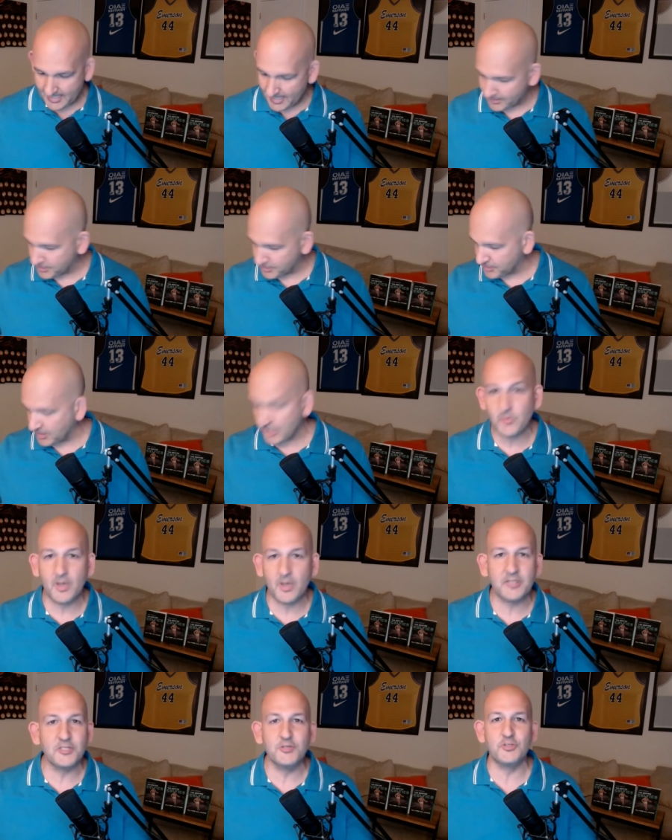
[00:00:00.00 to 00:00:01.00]
that I could show
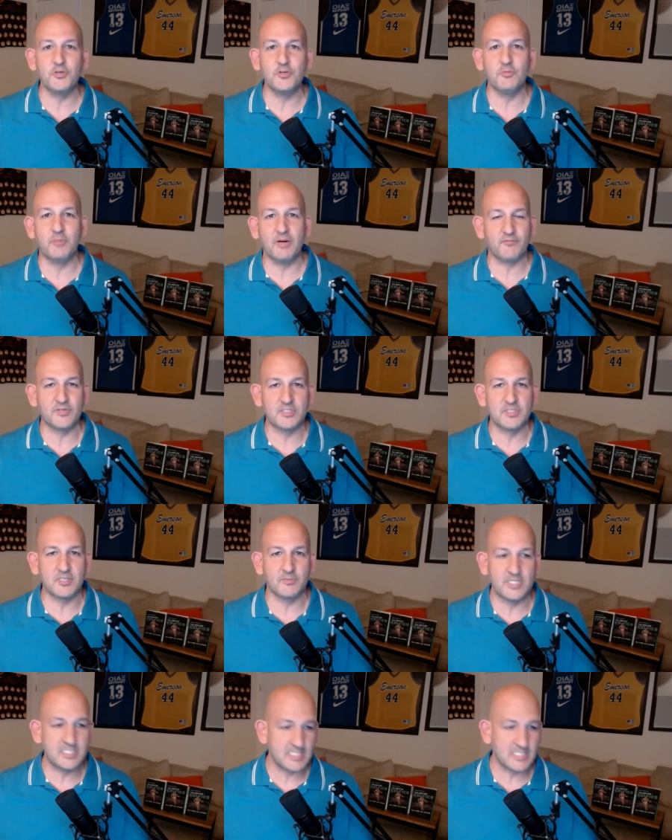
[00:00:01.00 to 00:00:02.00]
you on YouTube, but for
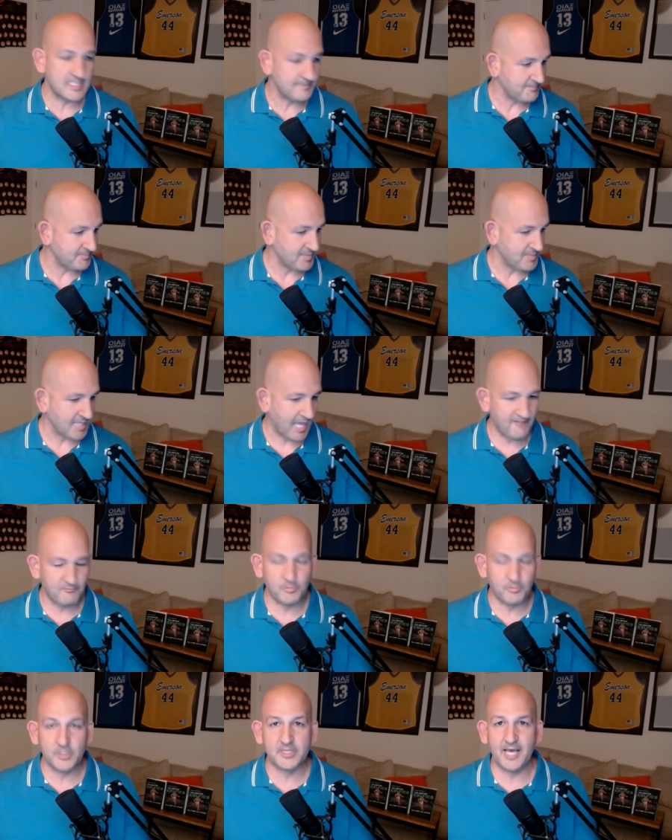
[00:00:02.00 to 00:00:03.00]
some reason
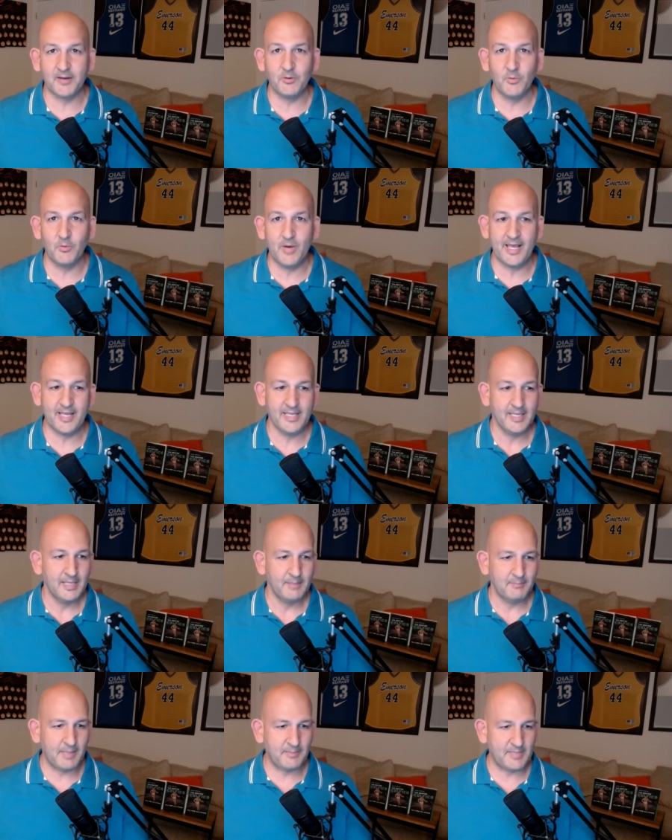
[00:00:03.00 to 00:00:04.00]
I've put that away.
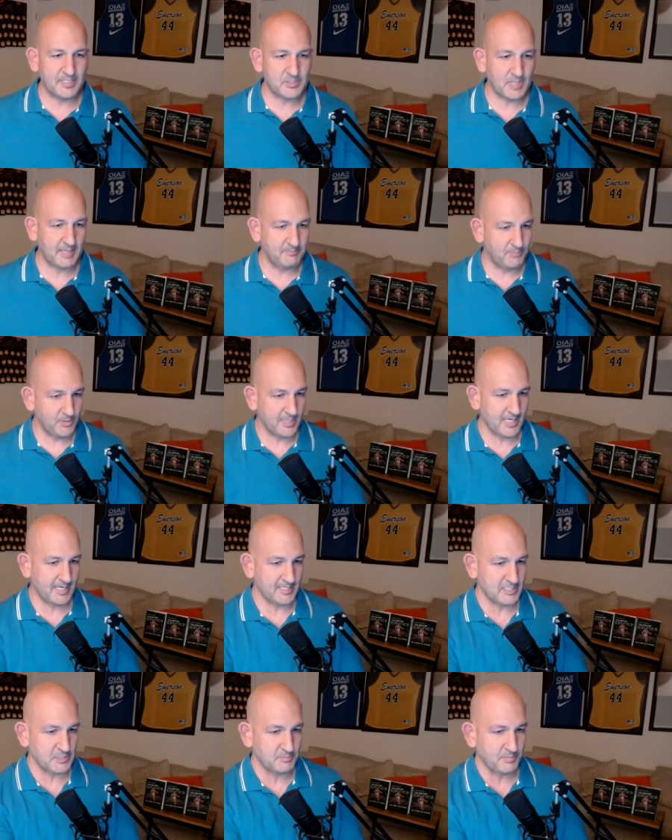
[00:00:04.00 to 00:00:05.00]
Maybe it's I put it
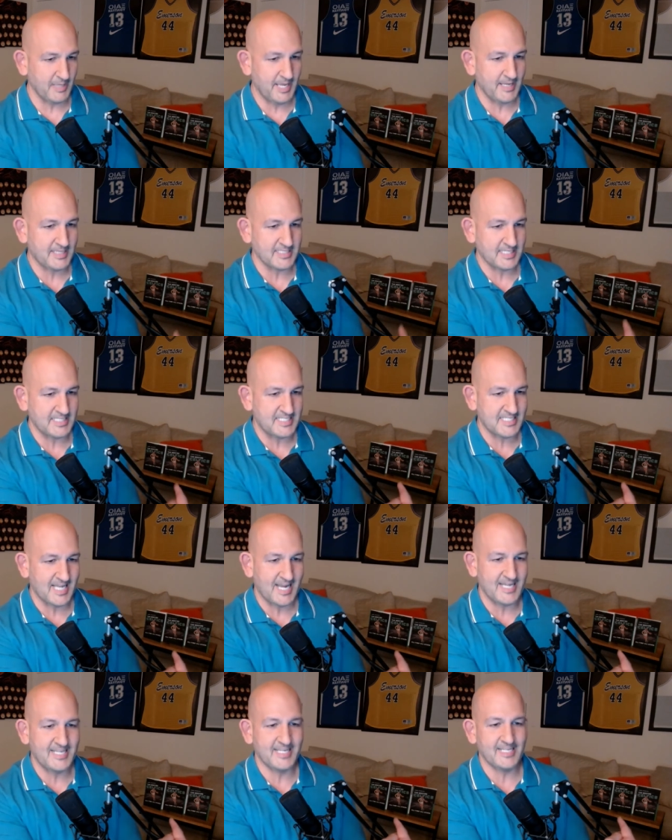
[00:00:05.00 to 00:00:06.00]
on display because I
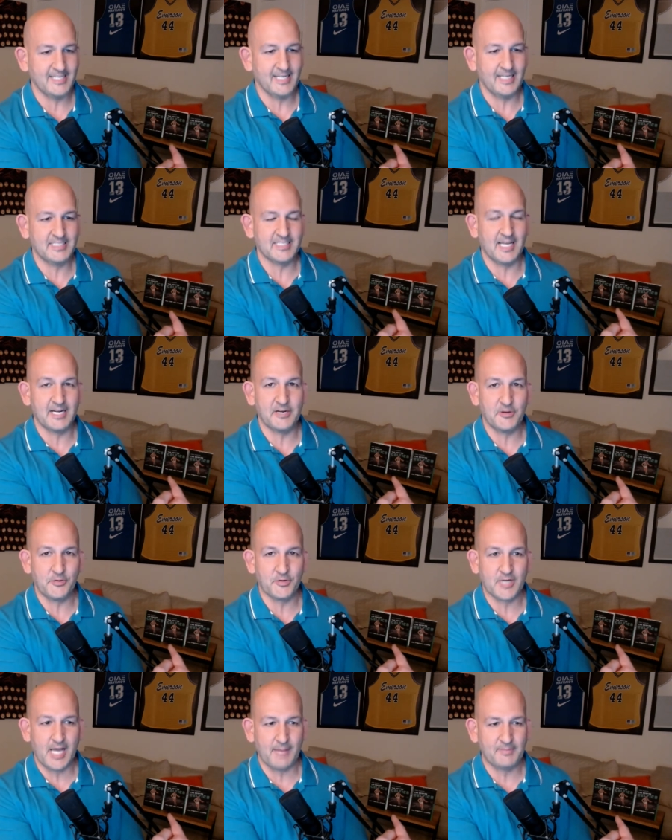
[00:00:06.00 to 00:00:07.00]
signed it. I signed
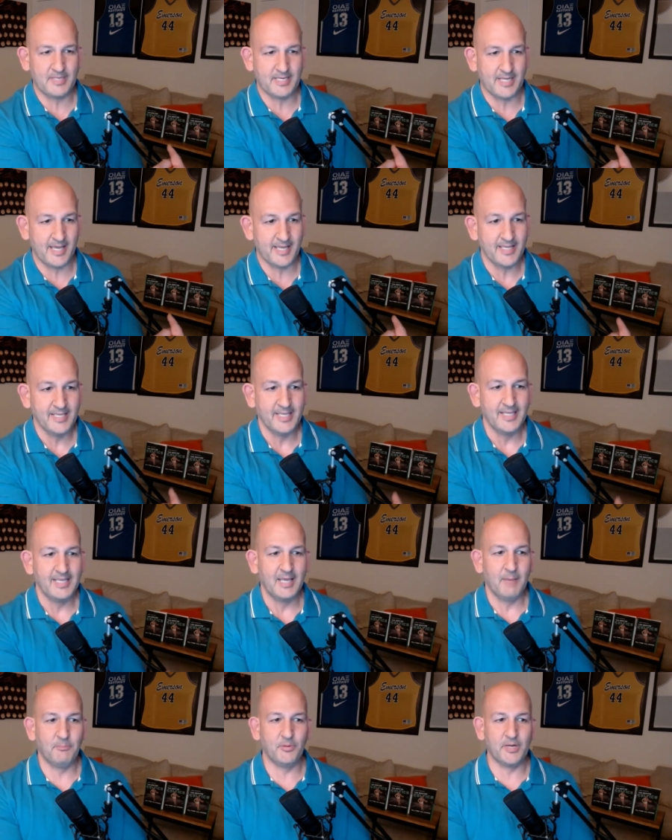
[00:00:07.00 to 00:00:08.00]
another copy today,
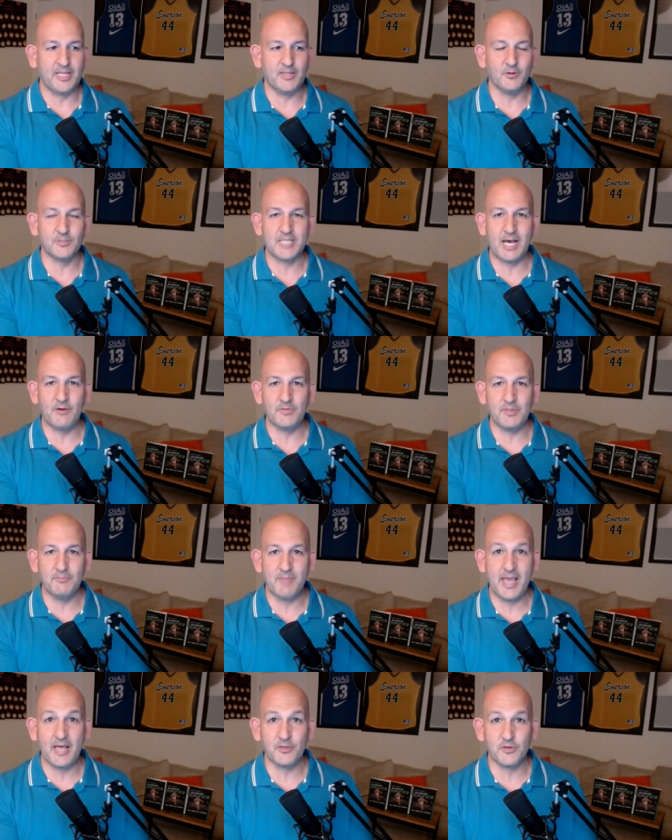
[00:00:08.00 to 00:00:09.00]
putting those out in
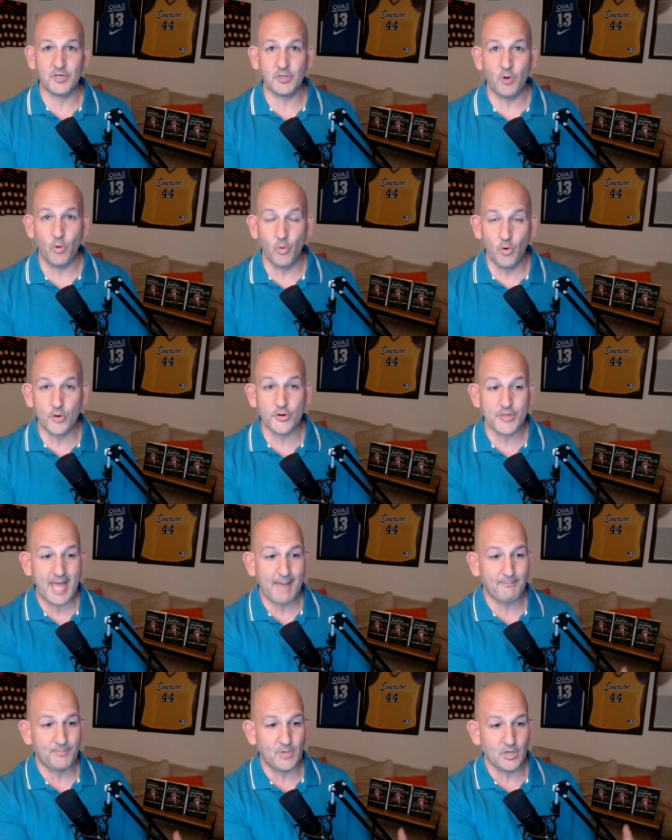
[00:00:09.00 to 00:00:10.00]
the mail. You can order
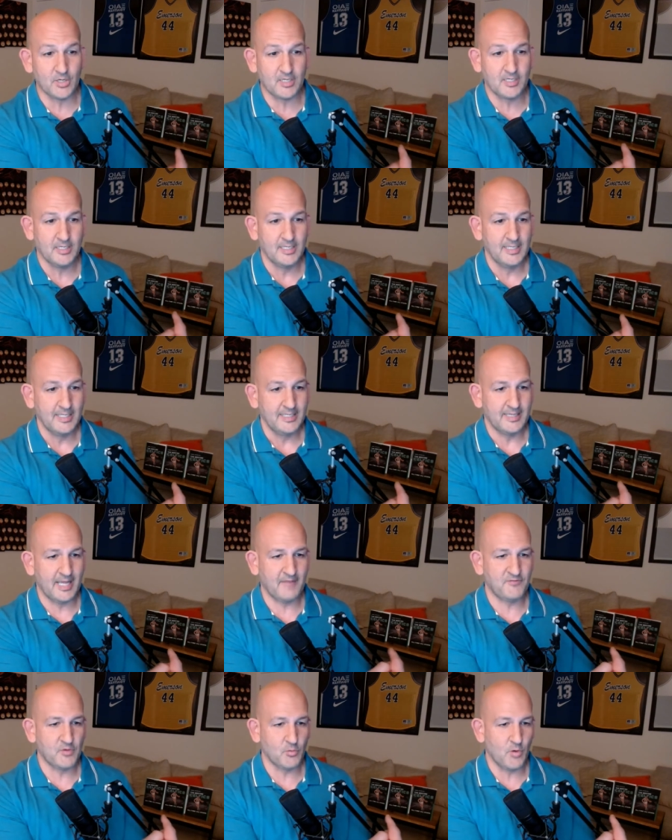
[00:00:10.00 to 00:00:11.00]
that book
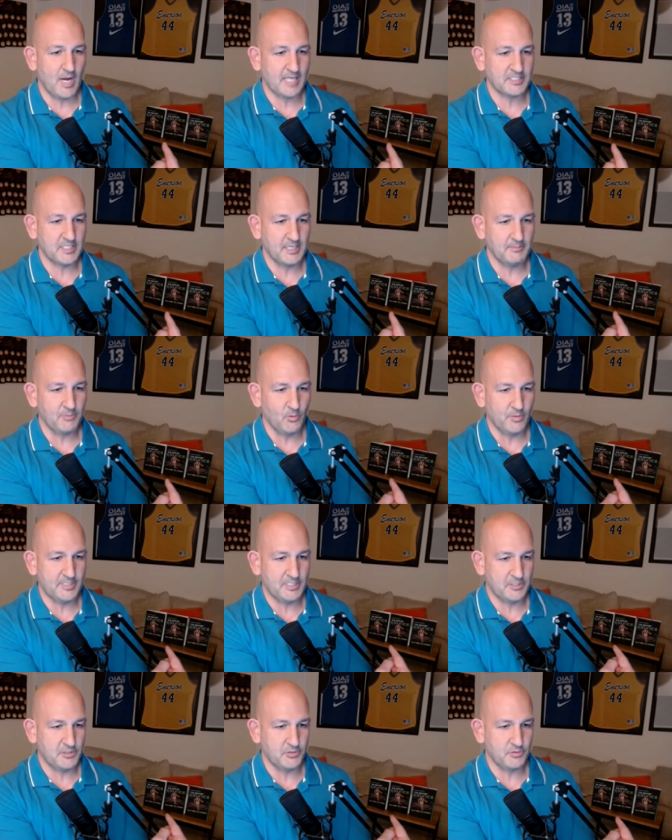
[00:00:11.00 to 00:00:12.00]
that, if you're watching, I'm
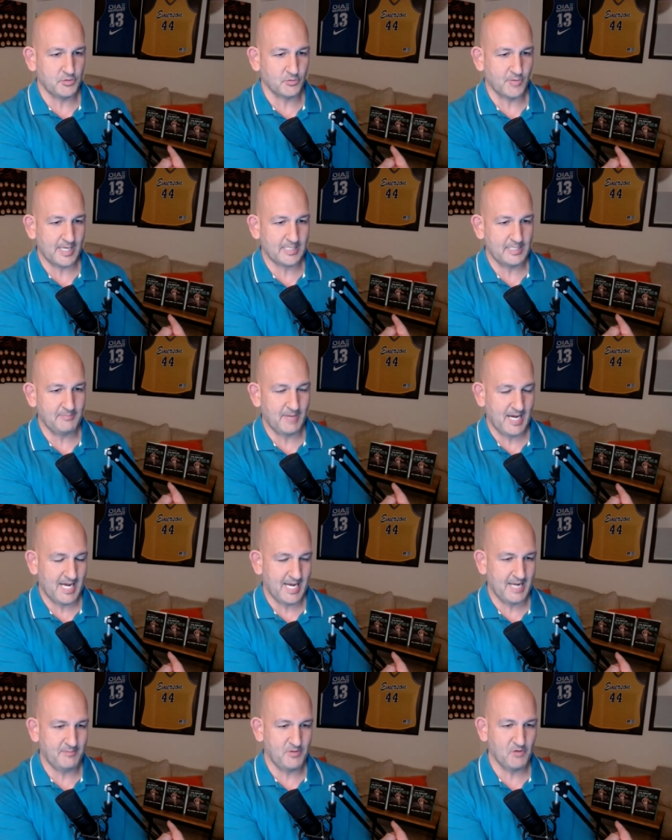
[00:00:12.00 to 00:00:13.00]
pointing to directly
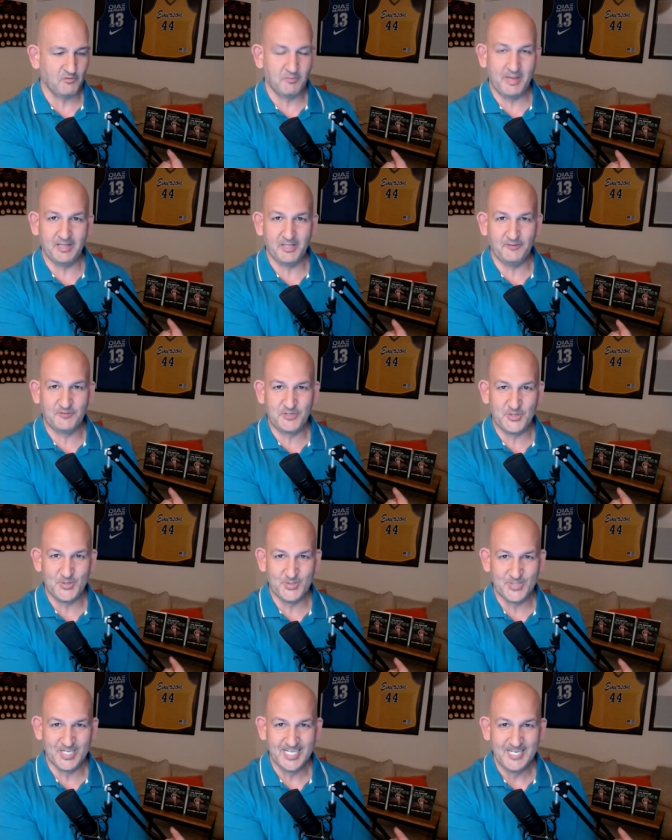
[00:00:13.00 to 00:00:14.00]
behind me over my left
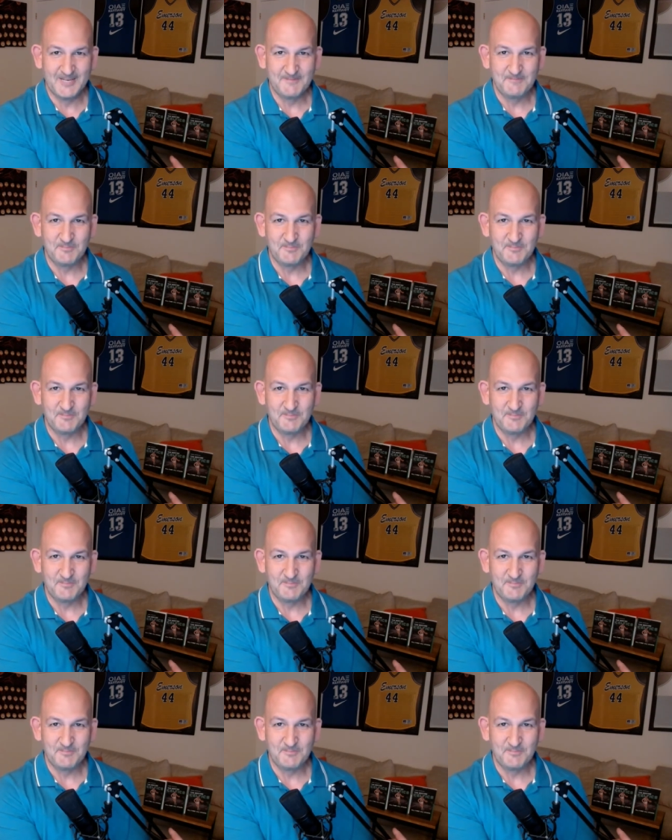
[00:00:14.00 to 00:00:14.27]
shoulder,